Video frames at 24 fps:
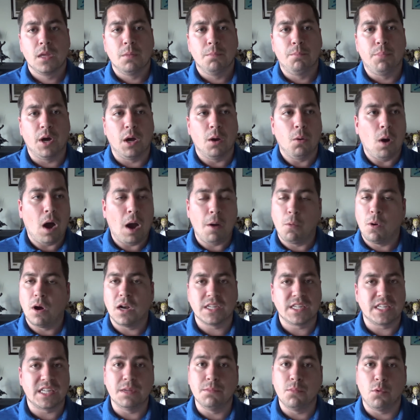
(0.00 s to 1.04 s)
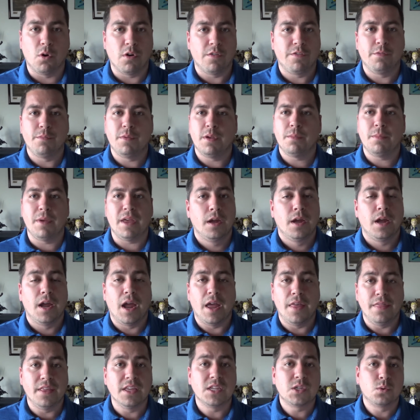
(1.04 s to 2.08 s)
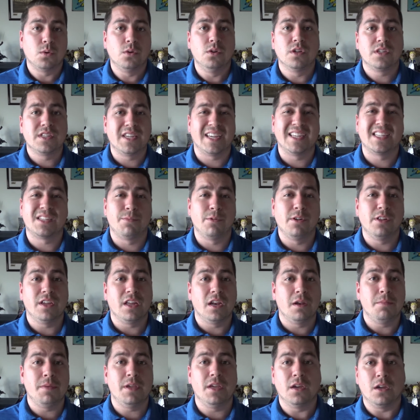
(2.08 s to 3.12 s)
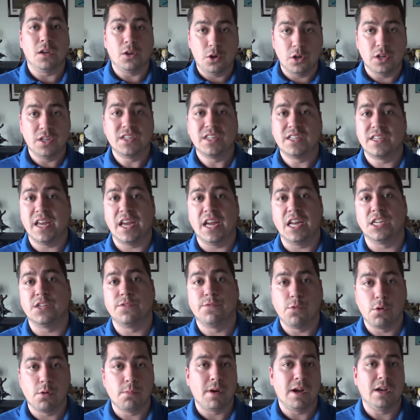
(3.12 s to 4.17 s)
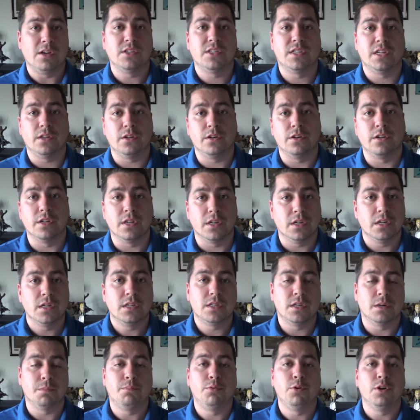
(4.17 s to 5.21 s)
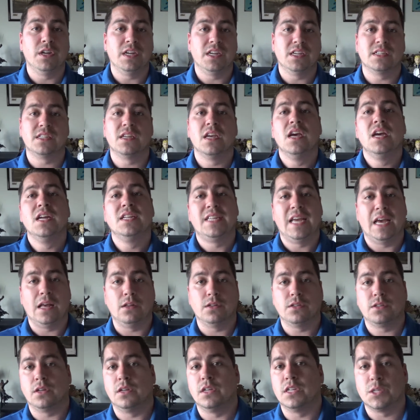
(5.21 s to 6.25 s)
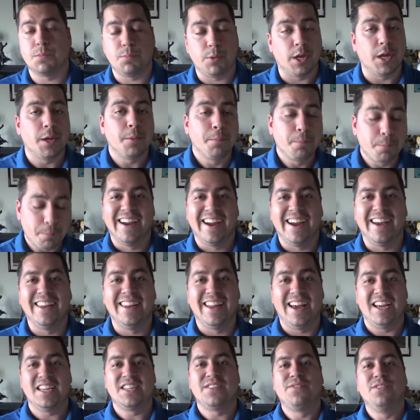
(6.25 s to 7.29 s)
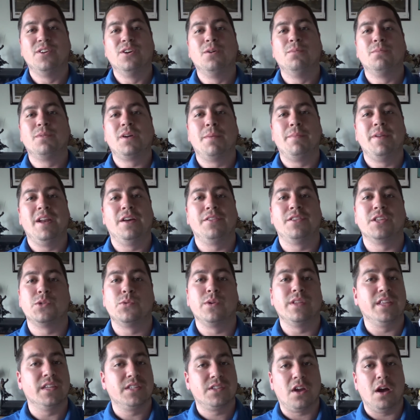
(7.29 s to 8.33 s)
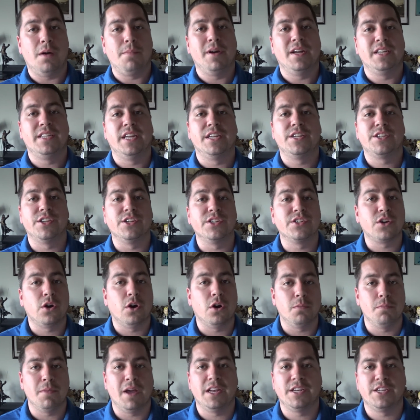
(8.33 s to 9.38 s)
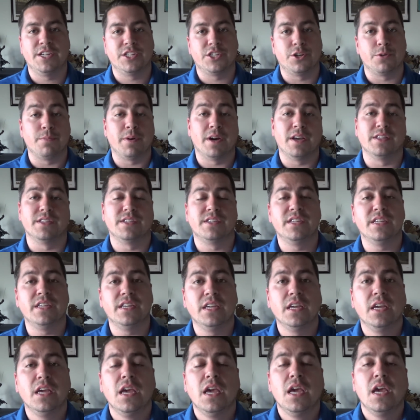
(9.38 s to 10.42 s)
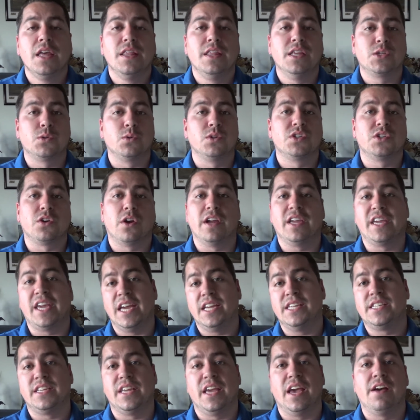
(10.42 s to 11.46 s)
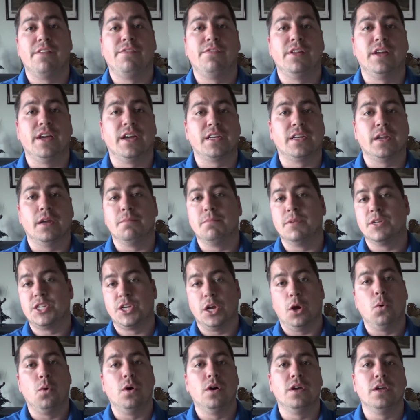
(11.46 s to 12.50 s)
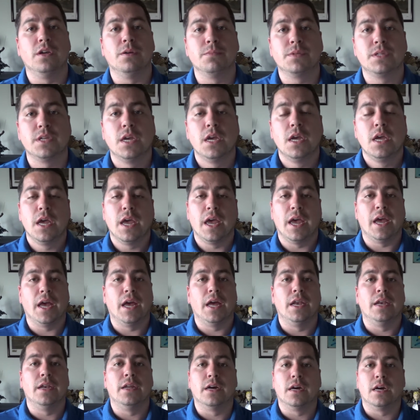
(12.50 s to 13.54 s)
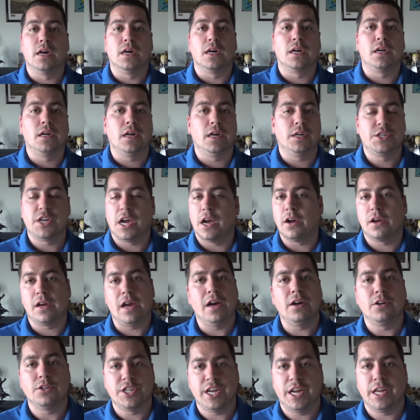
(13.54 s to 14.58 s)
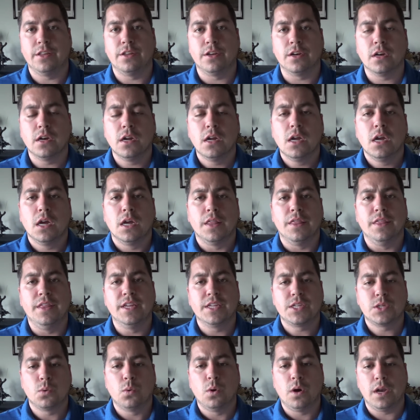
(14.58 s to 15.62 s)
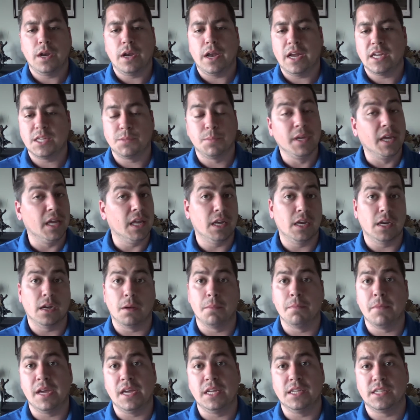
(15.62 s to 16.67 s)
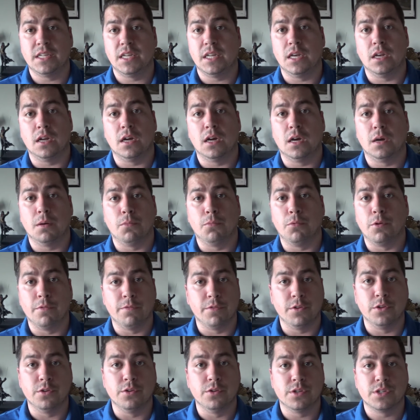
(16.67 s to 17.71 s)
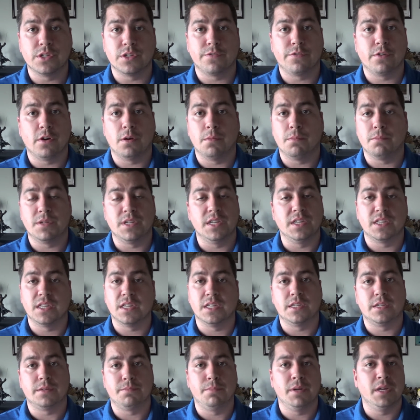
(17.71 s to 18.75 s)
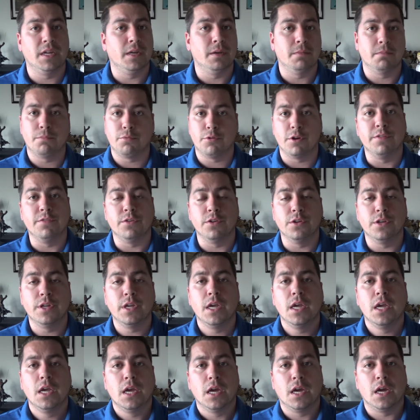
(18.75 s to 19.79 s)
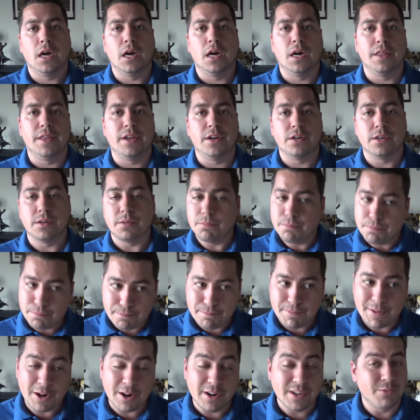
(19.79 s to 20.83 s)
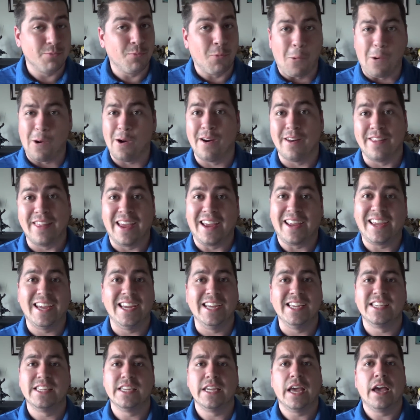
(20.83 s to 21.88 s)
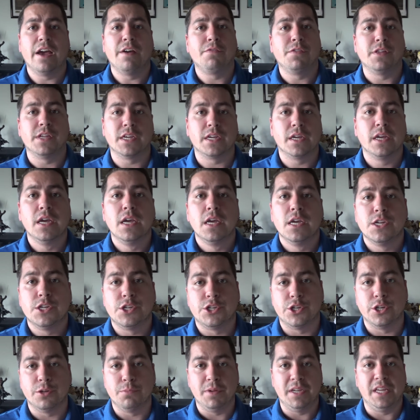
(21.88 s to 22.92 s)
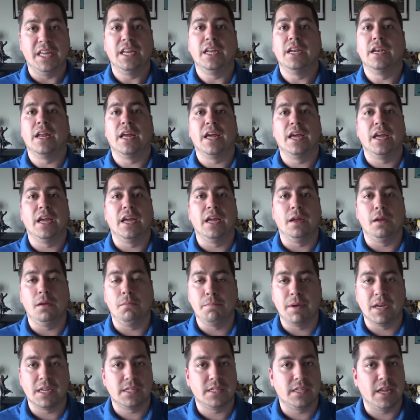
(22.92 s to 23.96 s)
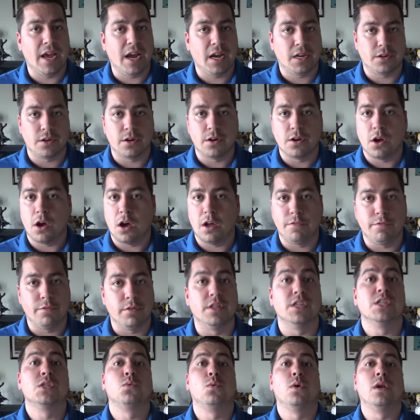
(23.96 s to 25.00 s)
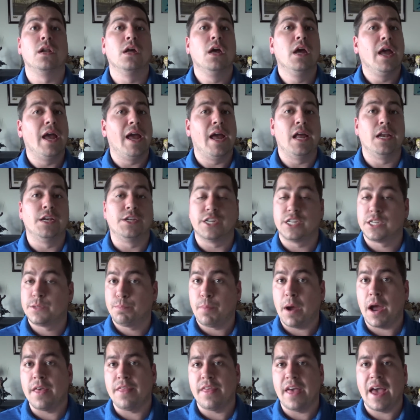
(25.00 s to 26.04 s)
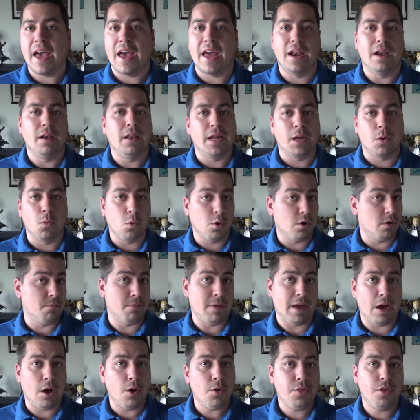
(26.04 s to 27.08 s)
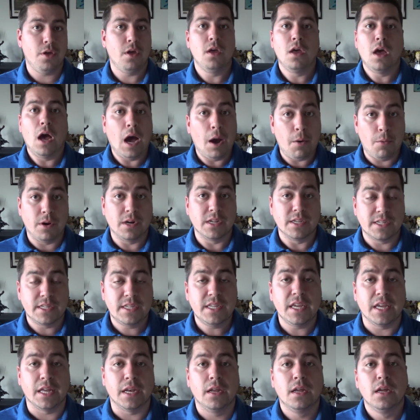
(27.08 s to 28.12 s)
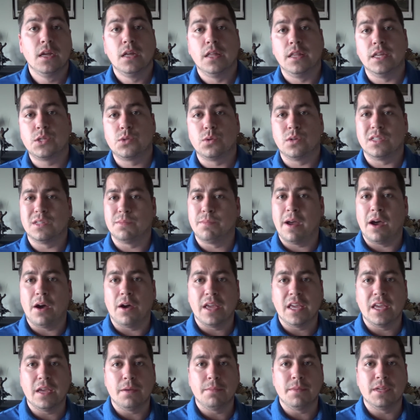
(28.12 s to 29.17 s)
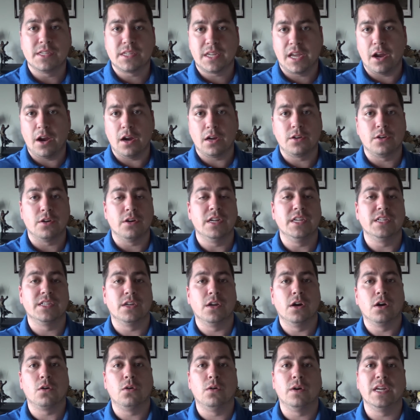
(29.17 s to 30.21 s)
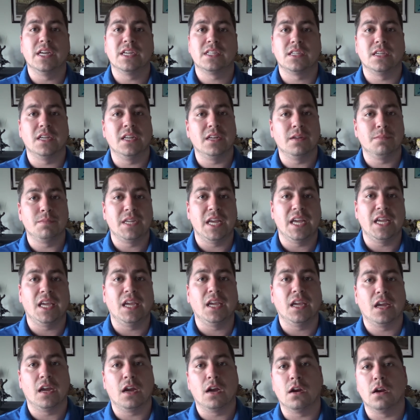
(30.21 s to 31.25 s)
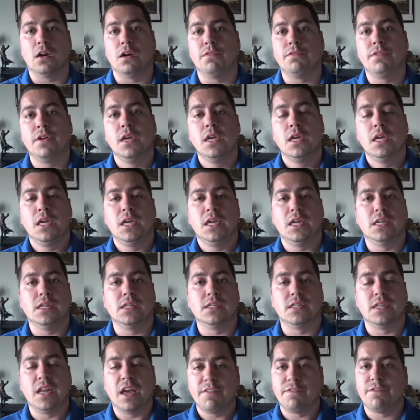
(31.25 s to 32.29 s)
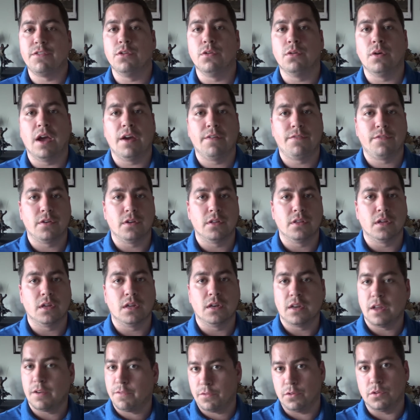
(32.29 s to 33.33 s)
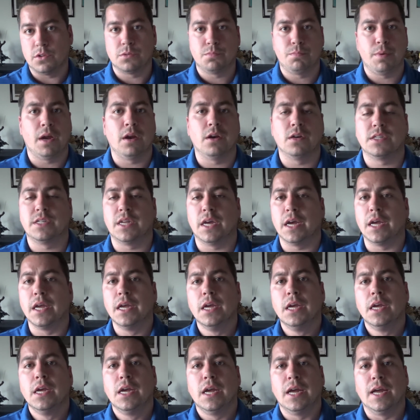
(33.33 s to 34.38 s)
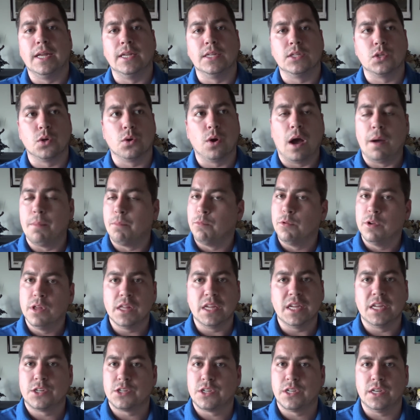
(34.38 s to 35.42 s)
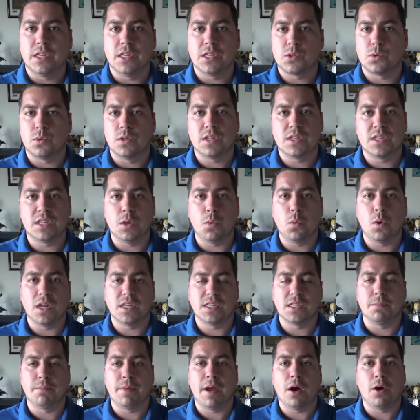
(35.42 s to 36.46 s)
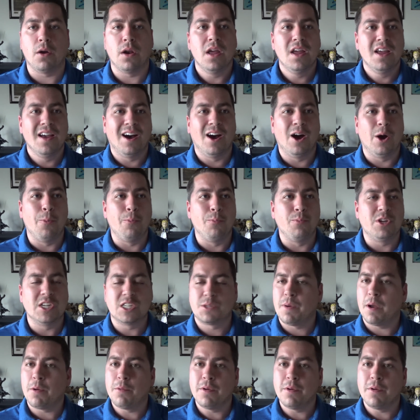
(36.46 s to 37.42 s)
But I want to see more from him, and this one looks like it's really going to be a good stage for Miles Teller to put his talents on display. And last film coming out this week that's caught my attention is called Manchester by the Sea. This one's starring Casey Affleck and Michelle Williams and Kyle Chandler. This one has been getting amazing reviews since it's been previewed. There is word that Casey Affleck should be getting a Best Actor nod for this one, and just by that, like, word of mouth, I want to see it. This one's about him, his character. He's an uncle. He has to end up taking care of his nephew after the nephew's parents die, and so I'm really interested in this one to see what it's about. Just by